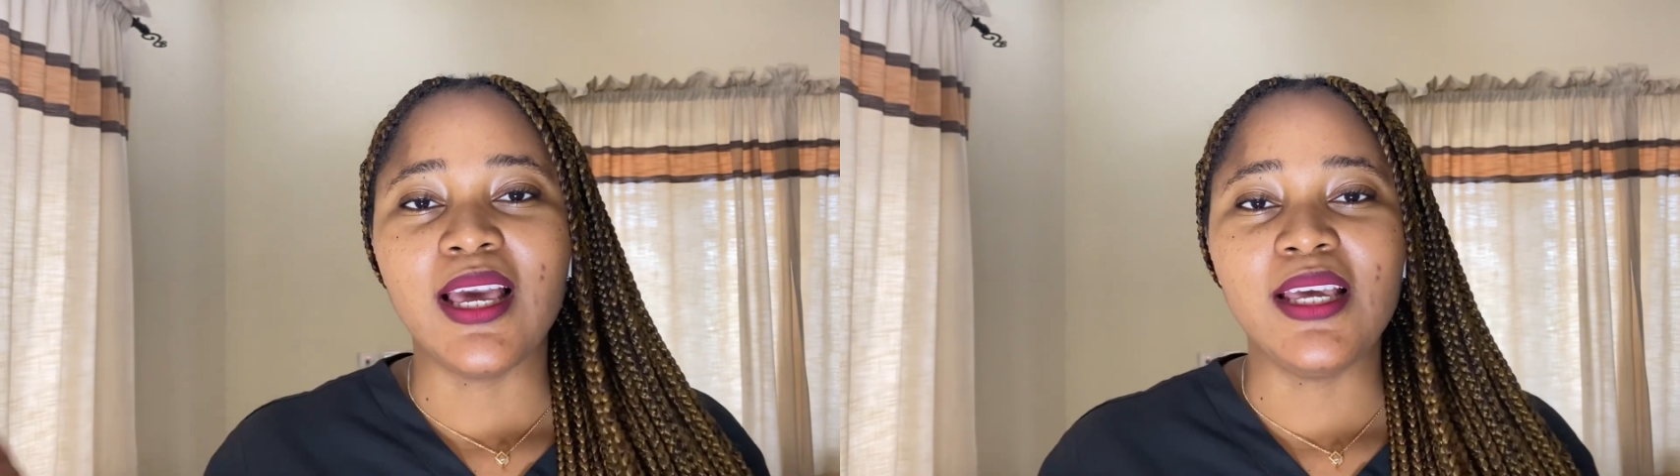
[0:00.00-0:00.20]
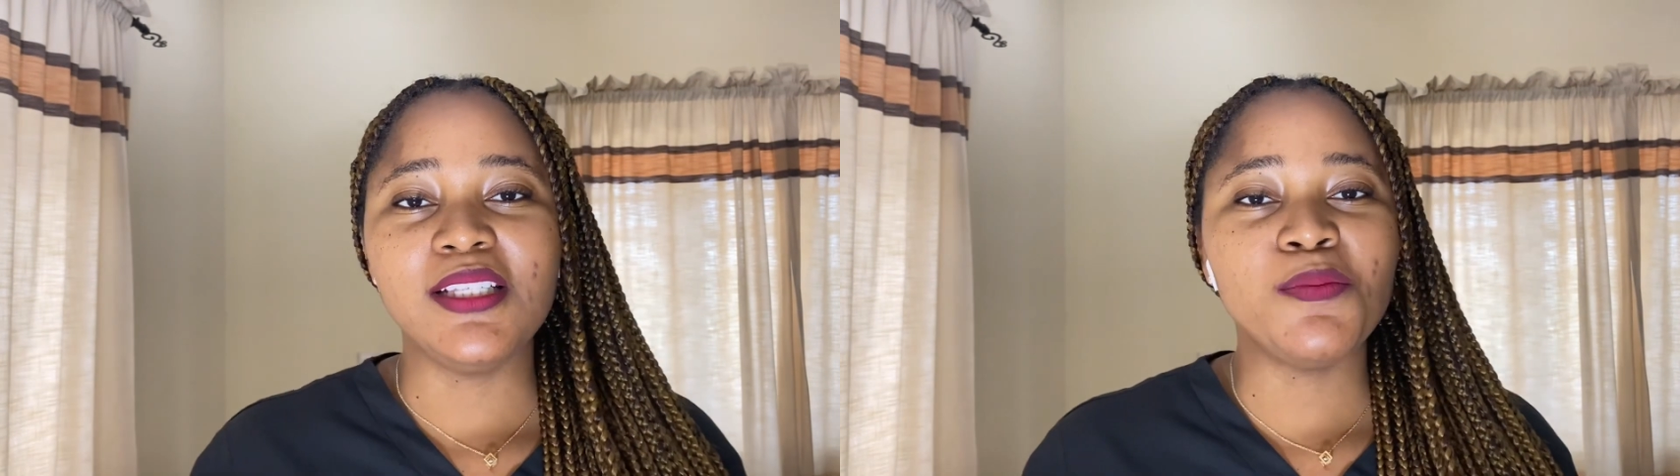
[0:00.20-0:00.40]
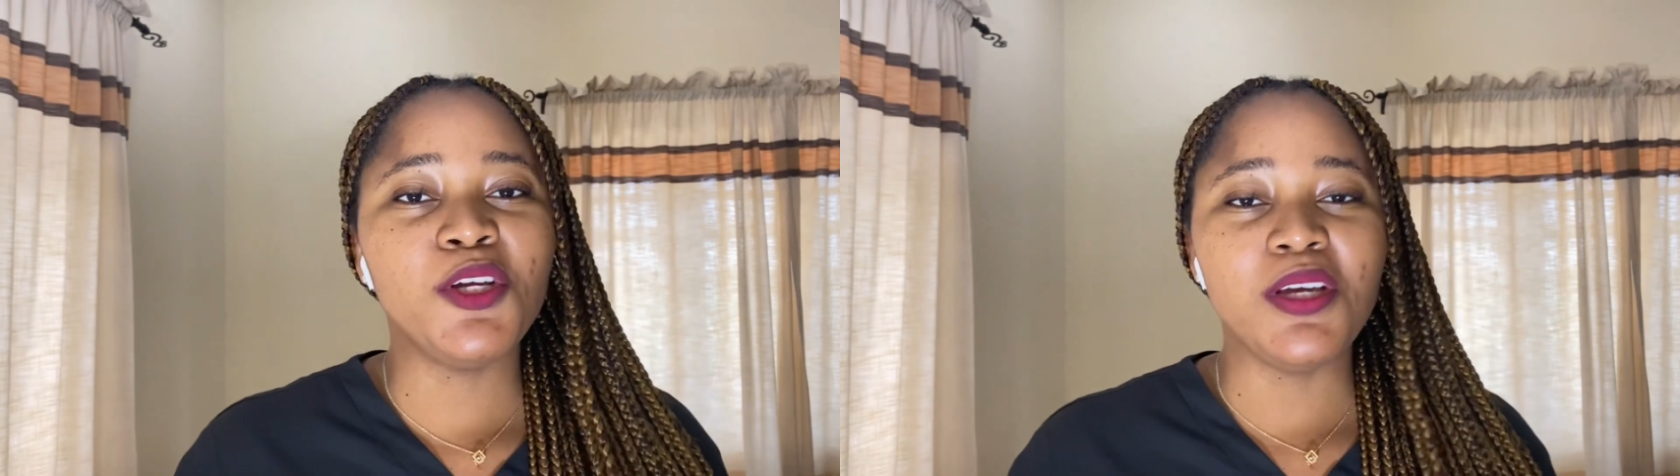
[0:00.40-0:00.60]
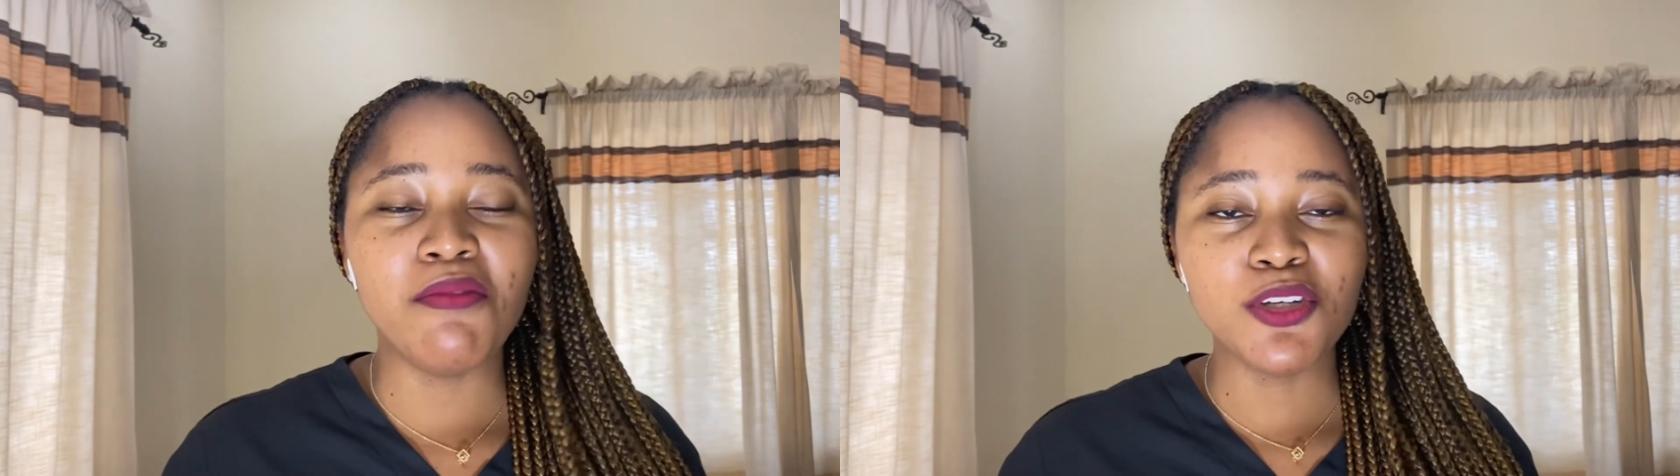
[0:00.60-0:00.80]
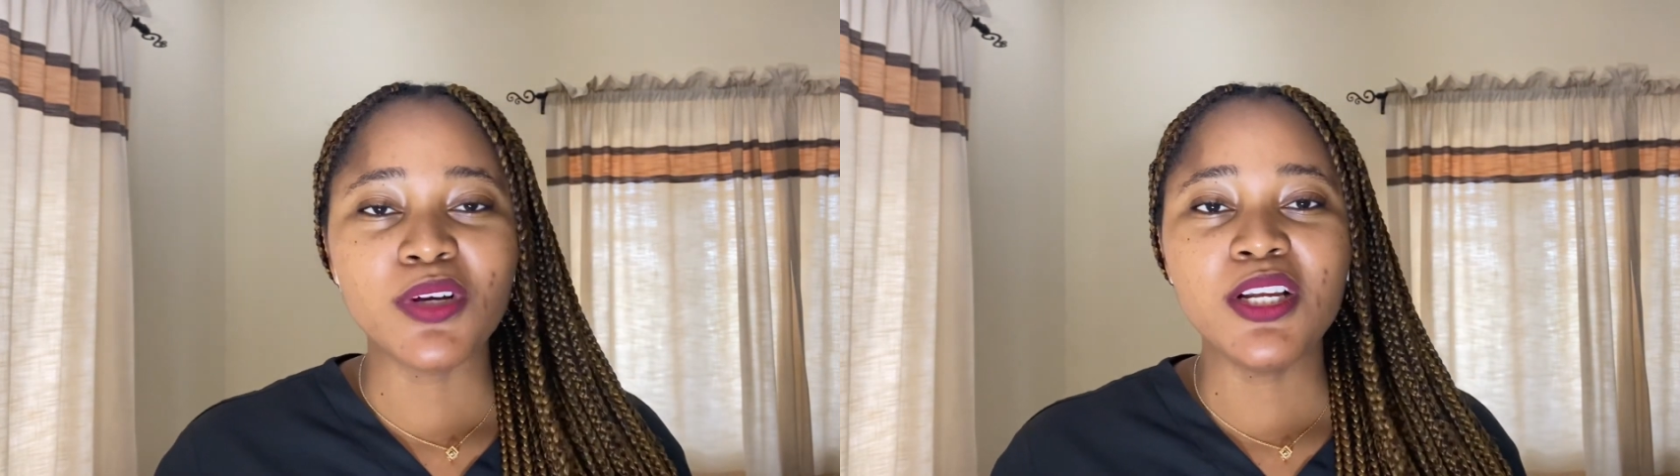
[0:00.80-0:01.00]
it may
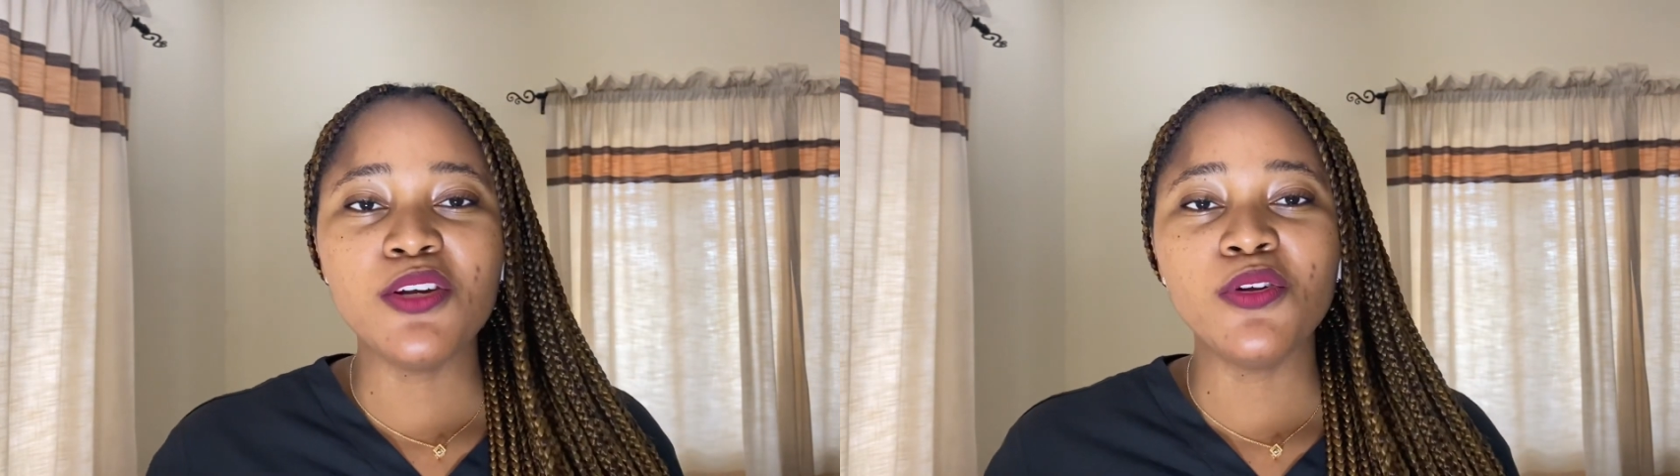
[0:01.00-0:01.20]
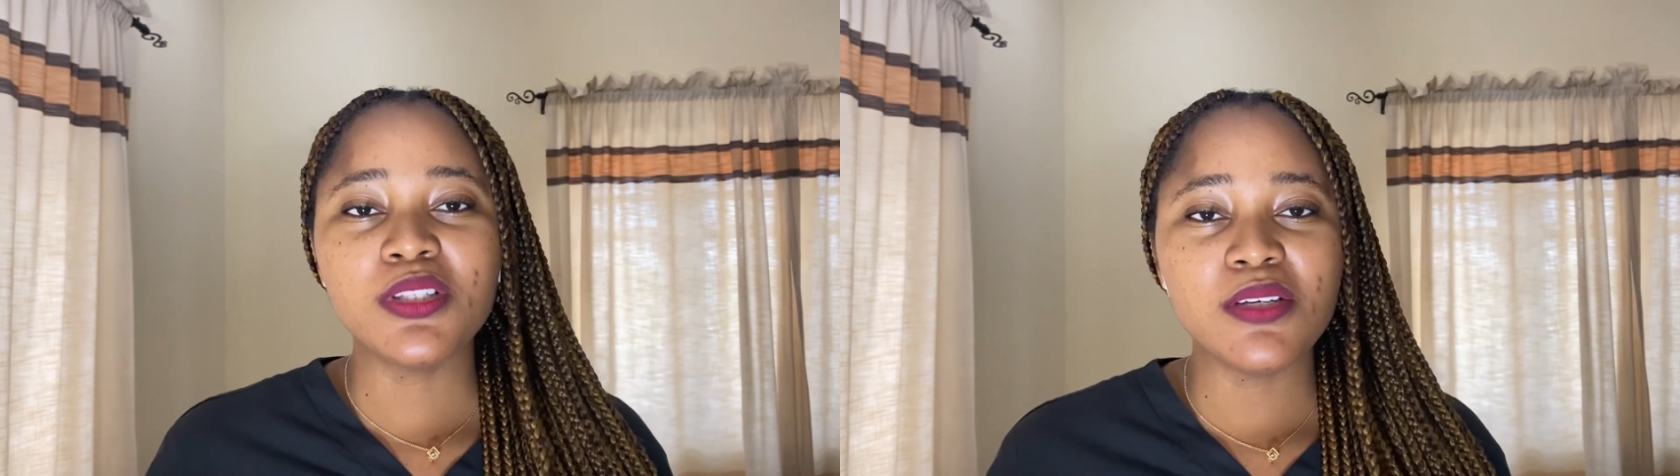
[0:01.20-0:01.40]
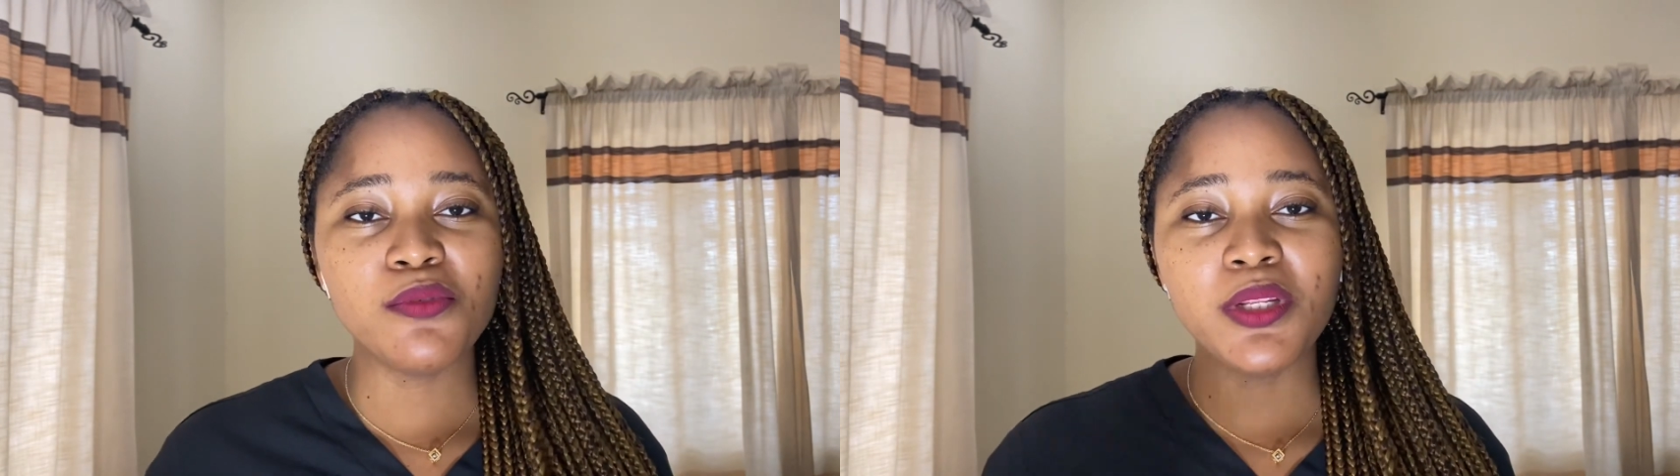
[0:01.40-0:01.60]
eventually not even